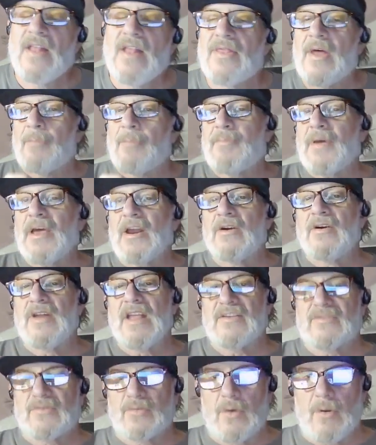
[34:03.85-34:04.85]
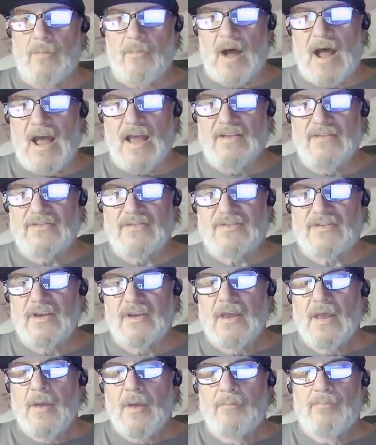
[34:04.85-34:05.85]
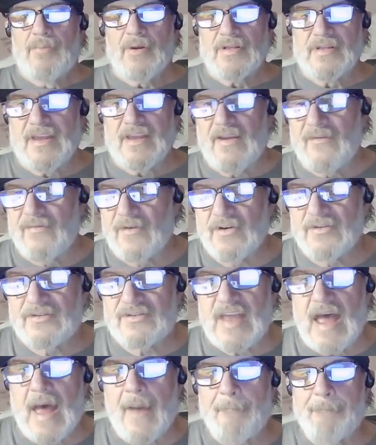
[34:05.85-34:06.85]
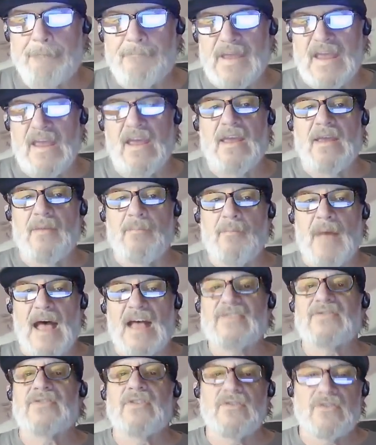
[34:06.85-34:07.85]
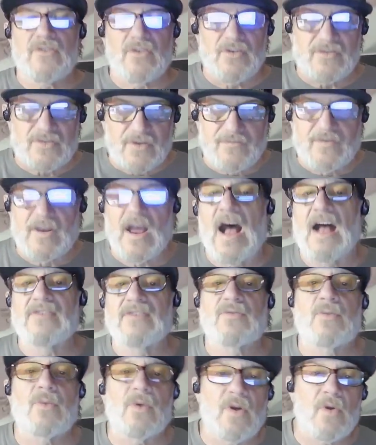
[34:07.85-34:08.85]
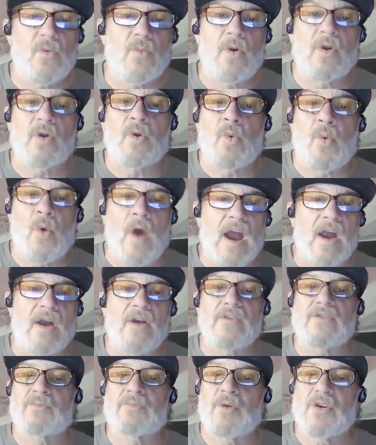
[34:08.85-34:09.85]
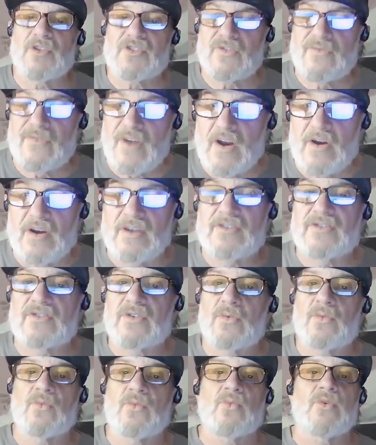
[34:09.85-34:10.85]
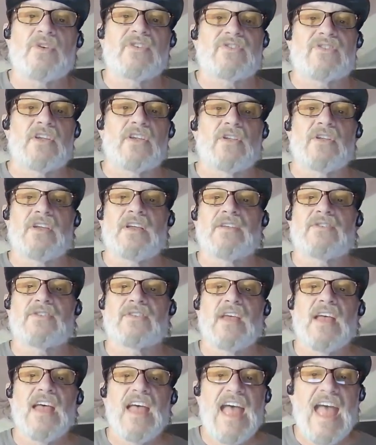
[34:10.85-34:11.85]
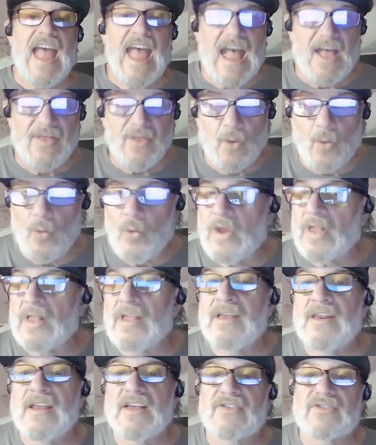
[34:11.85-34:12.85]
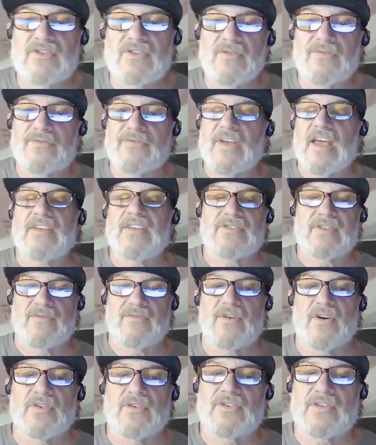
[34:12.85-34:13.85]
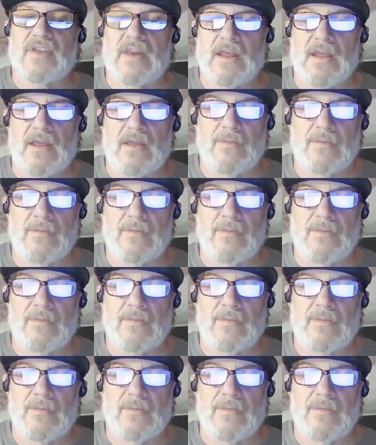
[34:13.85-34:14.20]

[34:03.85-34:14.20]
The bitterness reminds believers that being messengers of God's word requires perseverance, resilience, and the willingness to face adversity.